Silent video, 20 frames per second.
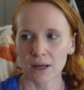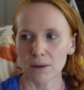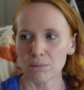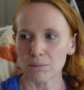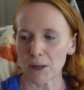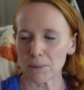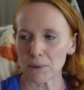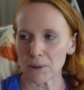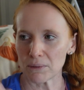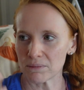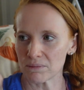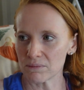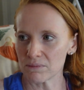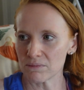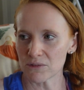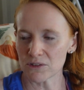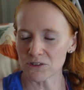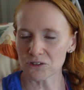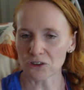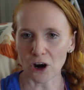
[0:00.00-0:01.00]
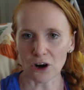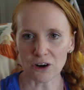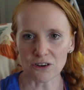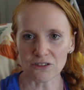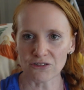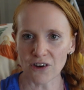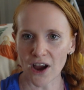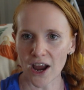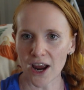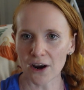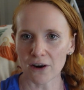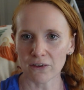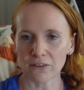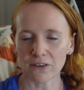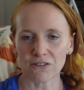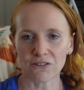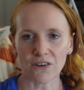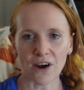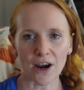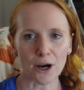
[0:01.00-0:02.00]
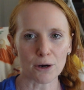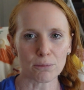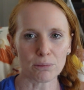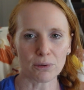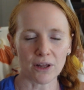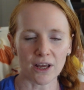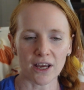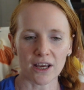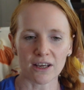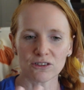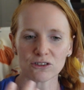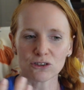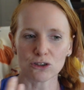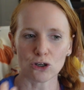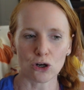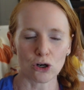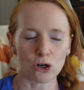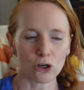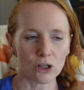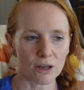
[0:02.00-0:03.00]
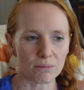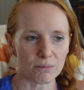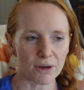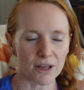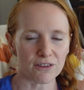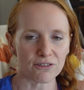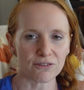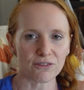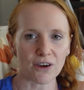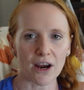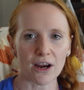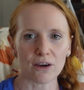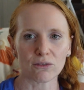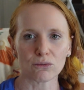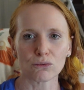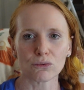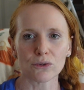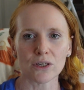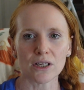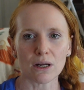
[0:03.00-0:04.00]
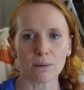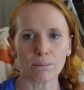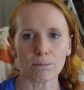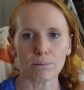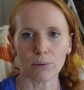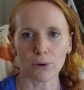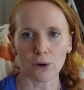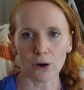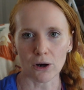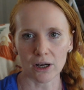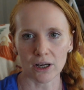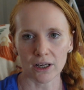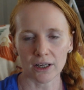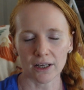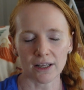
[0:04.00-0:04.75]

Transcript: maybe start a fire in the fireplace, curl up by the fire, and read a book.